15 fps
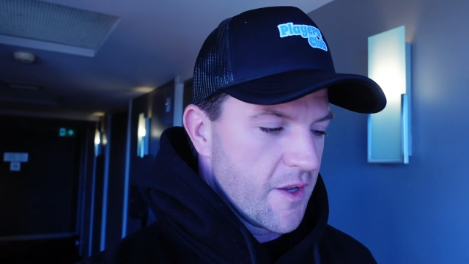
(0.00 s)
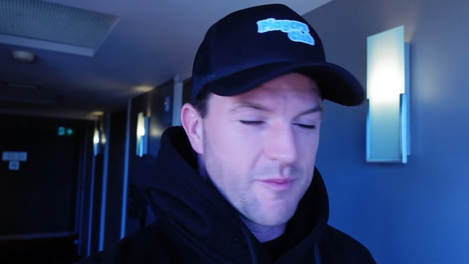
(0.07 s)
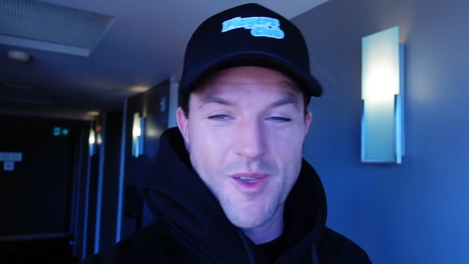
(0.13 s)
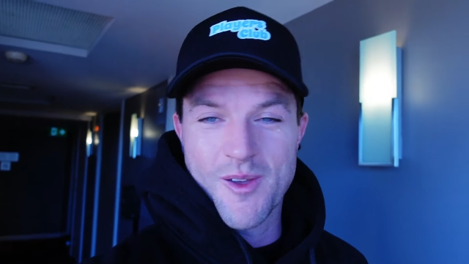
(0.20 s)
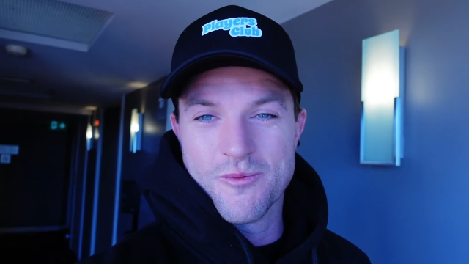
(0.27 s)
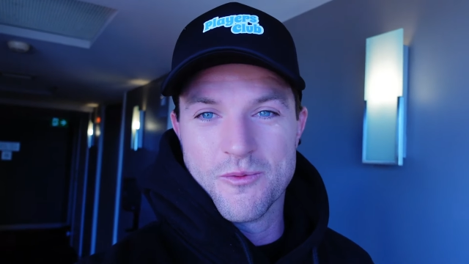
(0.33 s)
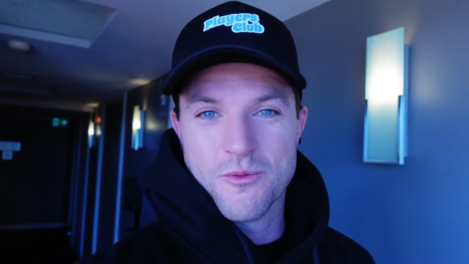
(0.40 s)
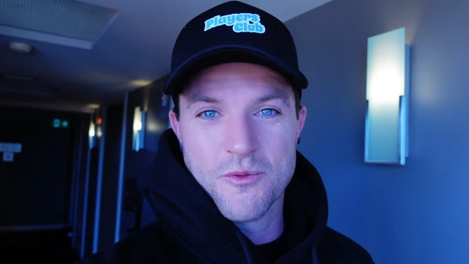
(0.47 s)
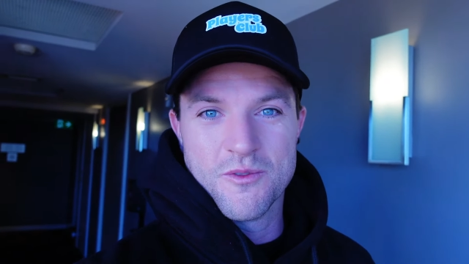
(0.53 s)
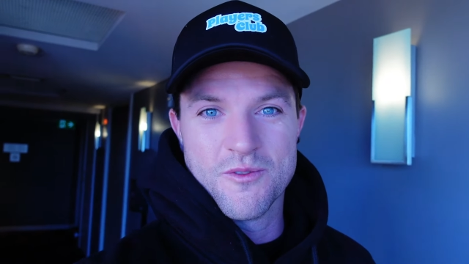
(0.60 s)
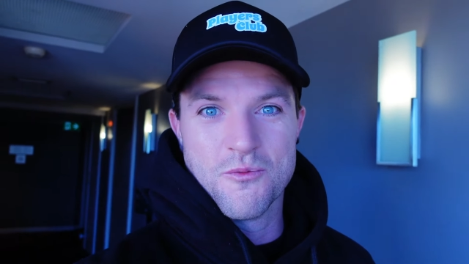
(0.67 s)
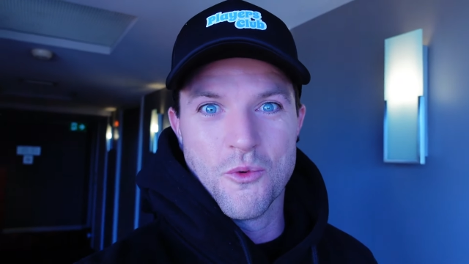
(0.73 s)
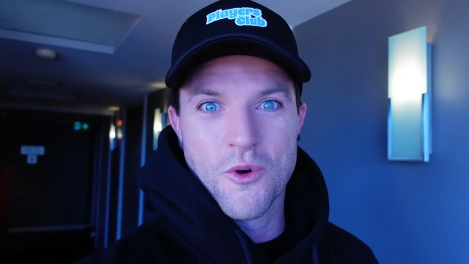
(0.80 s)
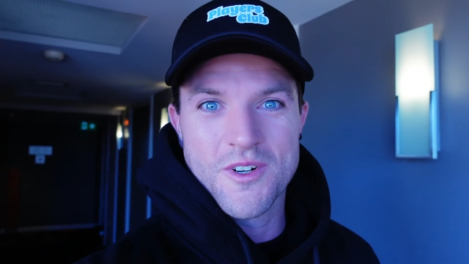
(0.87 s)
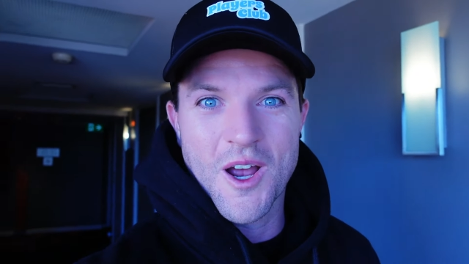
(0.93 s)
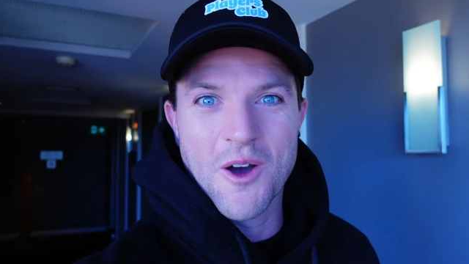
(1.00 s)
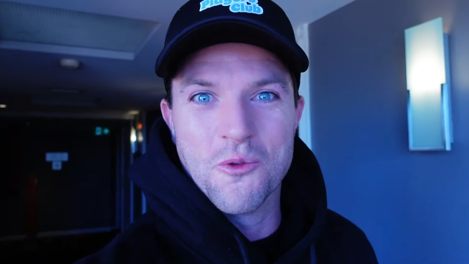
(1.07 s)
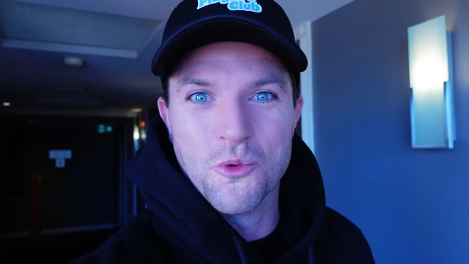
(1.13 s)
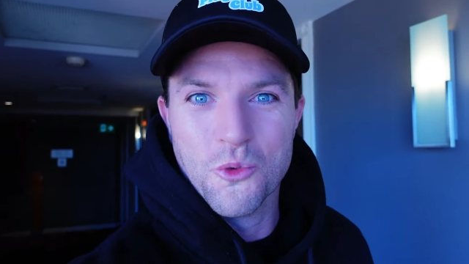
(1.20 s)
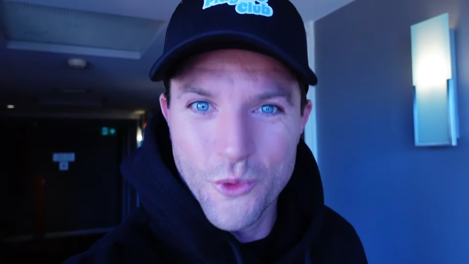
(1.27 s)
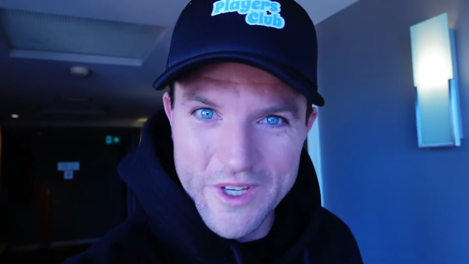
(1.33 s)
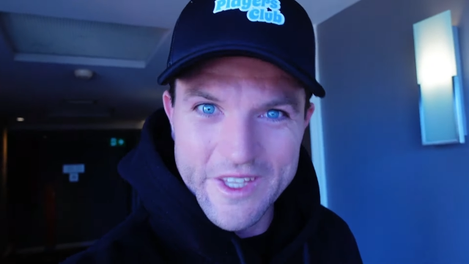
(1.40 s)
Man, what a
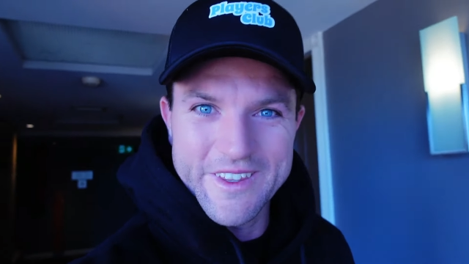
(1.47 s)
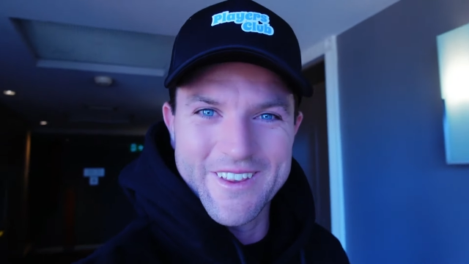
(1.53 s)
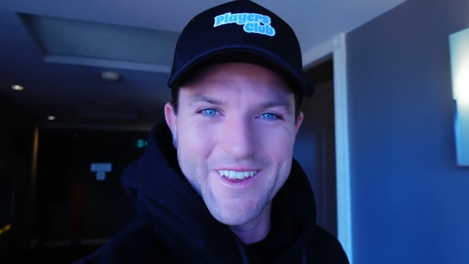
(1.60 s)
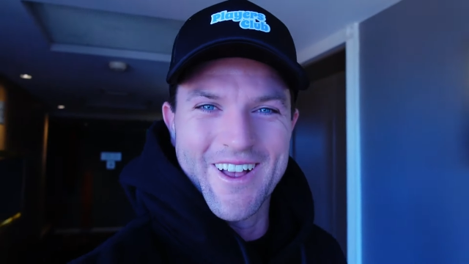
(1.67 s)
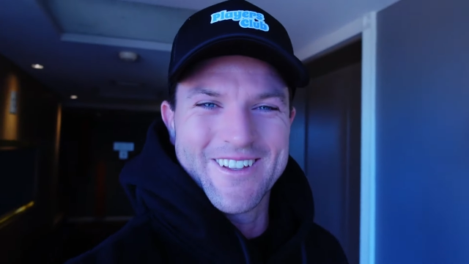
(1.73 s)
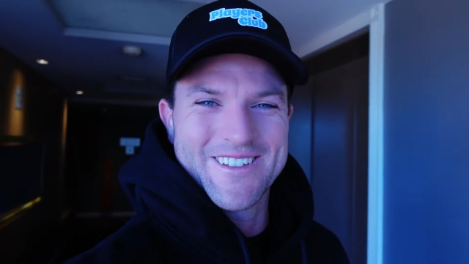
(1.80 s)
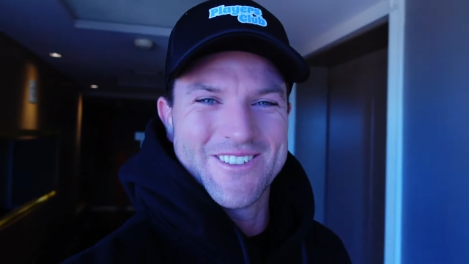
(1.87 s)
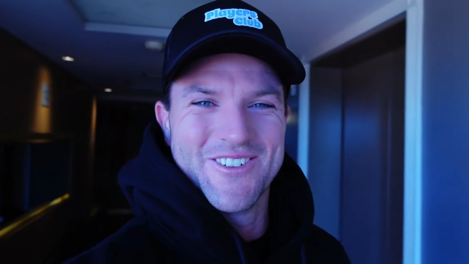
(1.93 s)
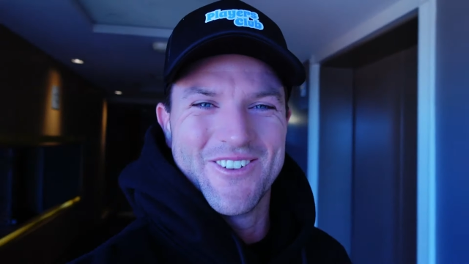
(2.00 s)
win last